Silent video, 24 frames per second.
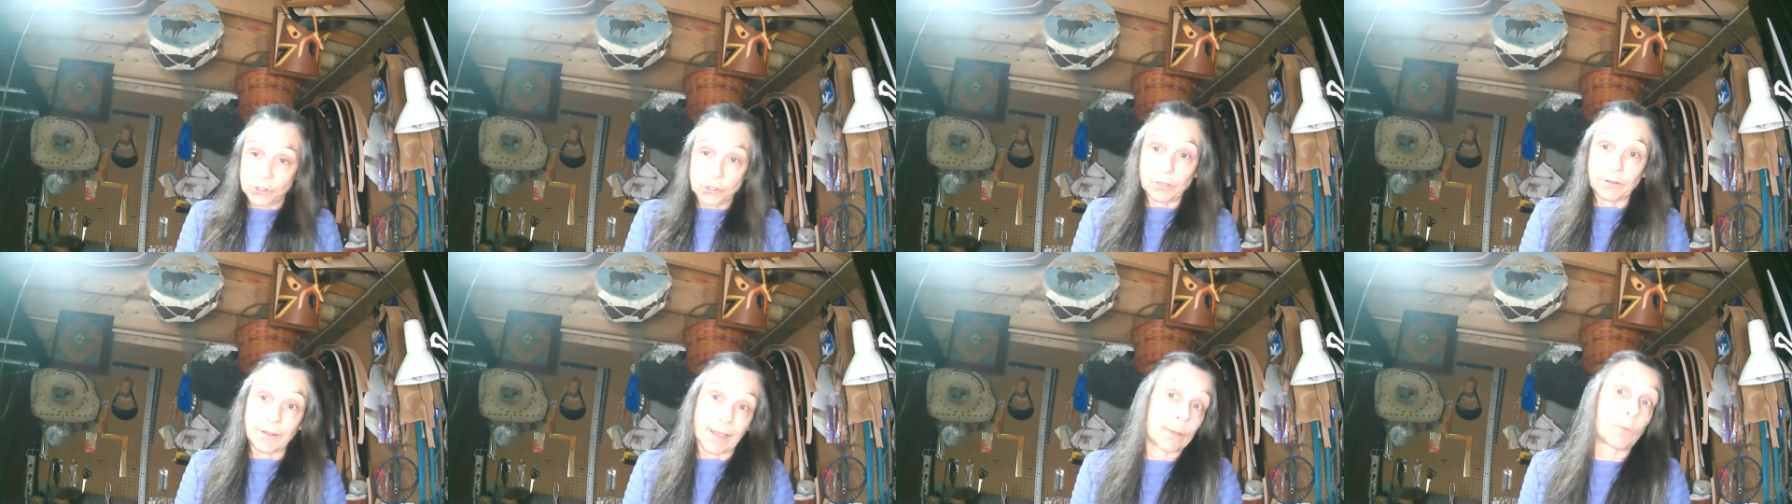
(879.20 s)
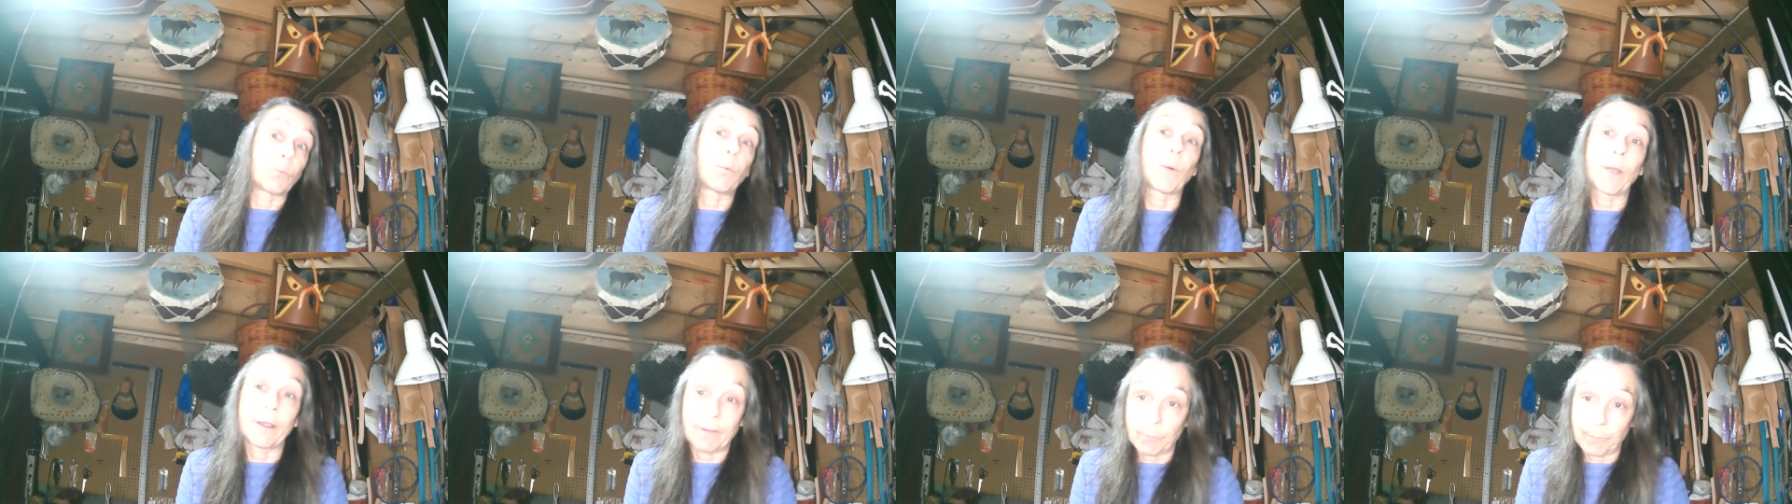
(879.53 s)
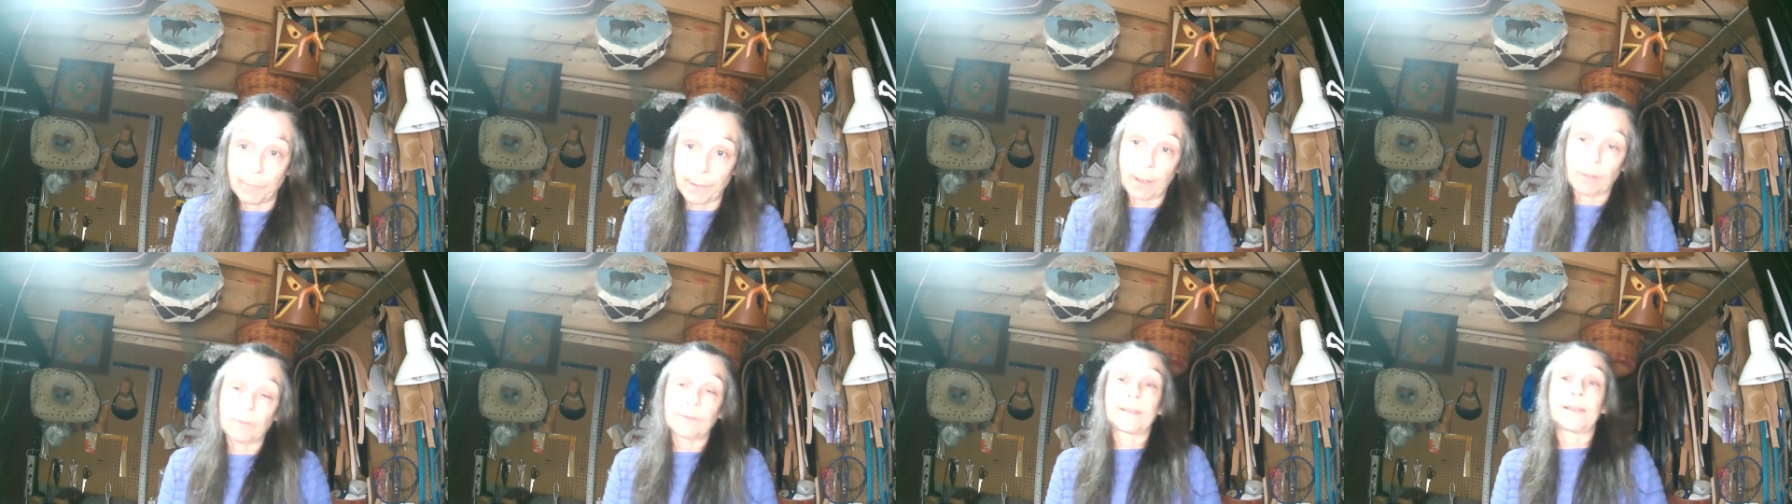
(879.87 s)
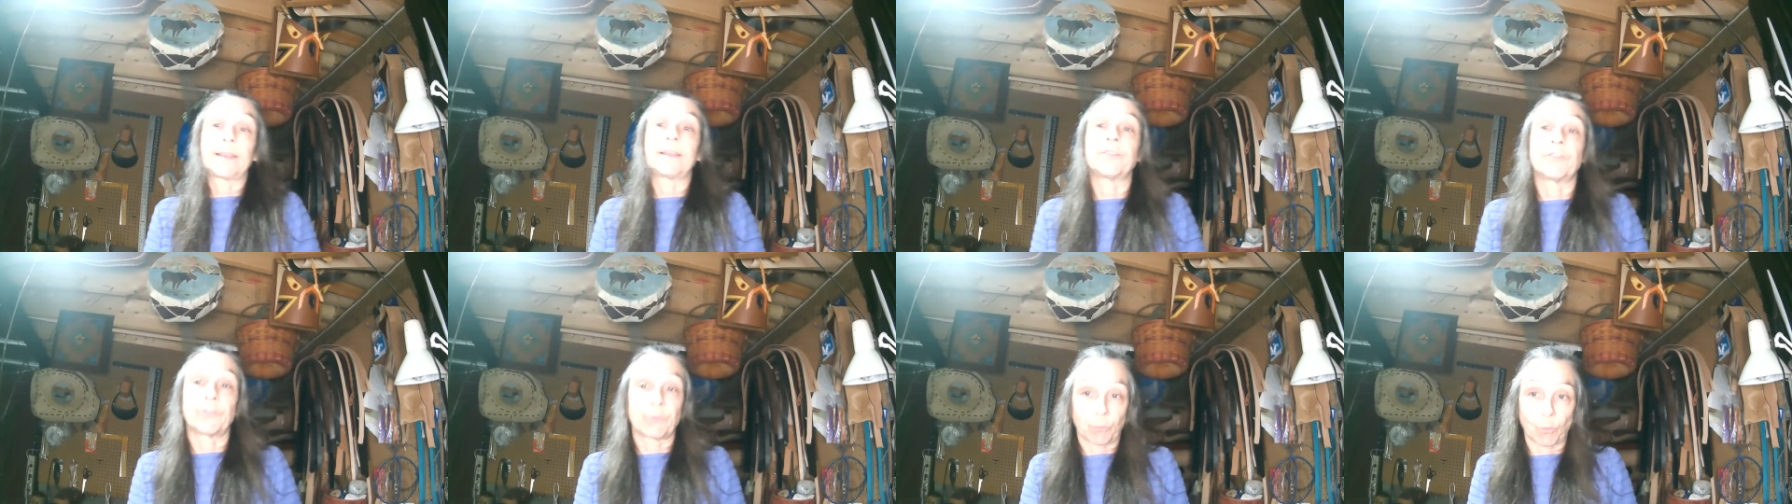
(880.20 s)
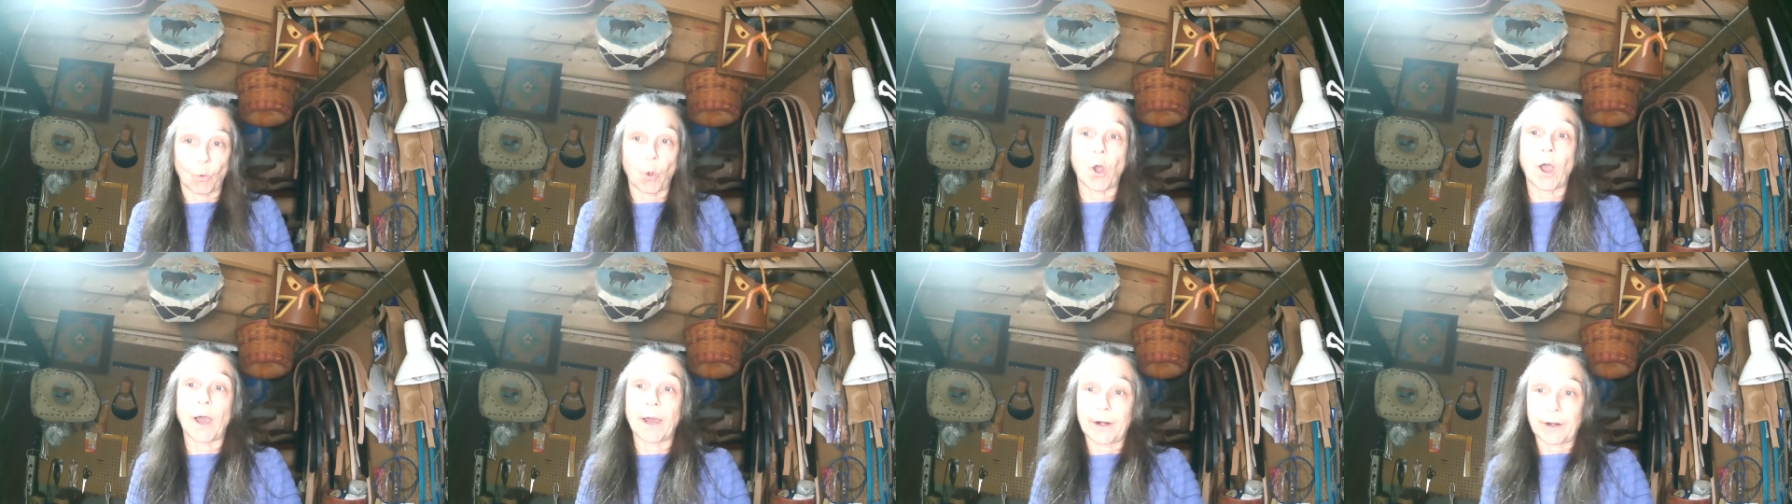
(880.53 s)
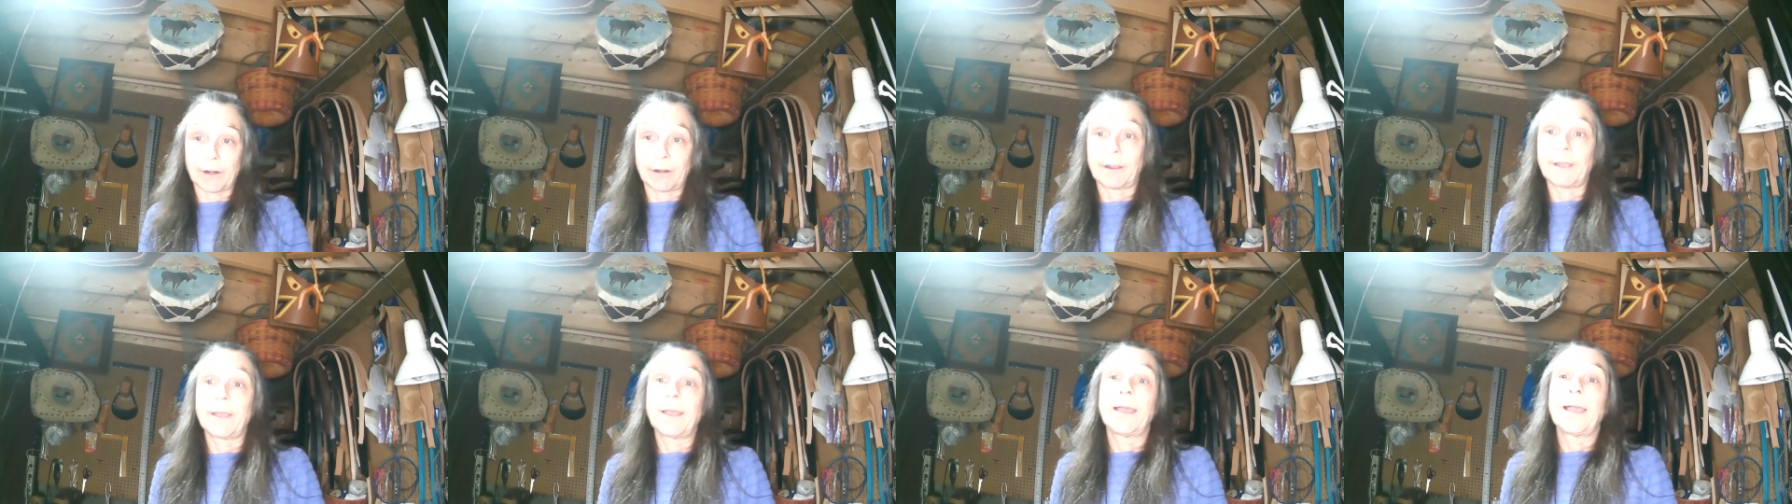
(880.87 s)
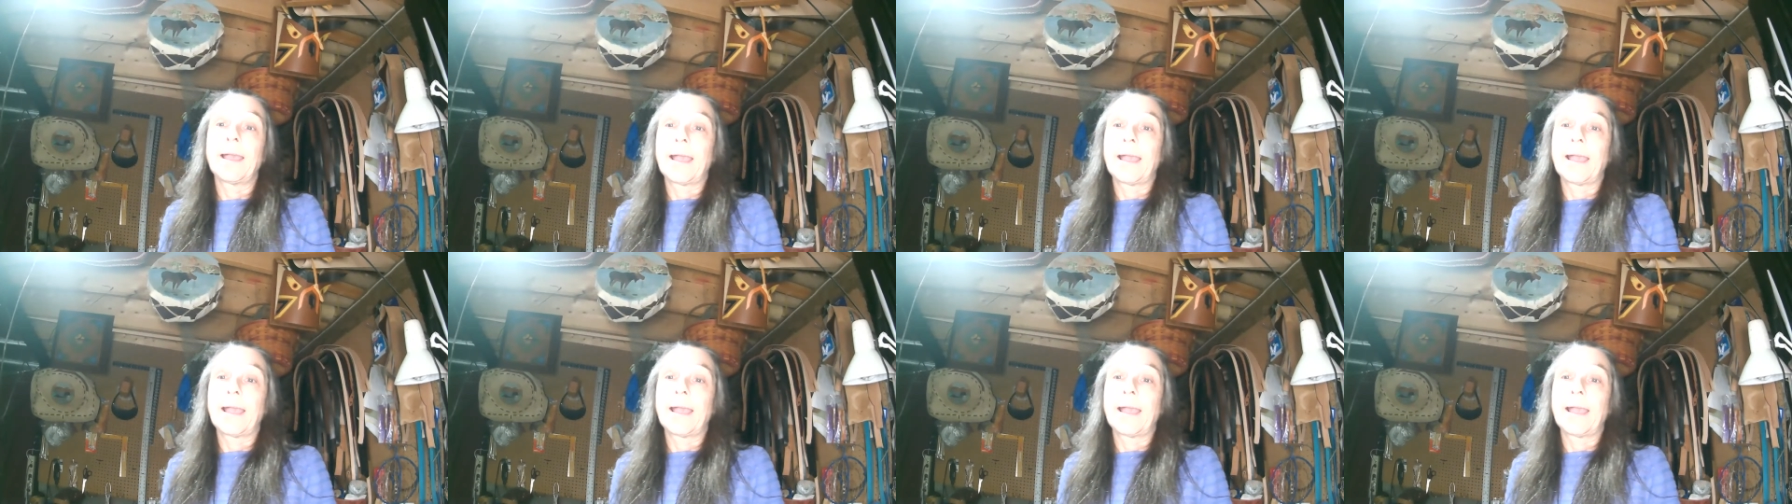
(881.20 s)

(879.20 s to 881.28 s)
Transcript: like wear a belt in the water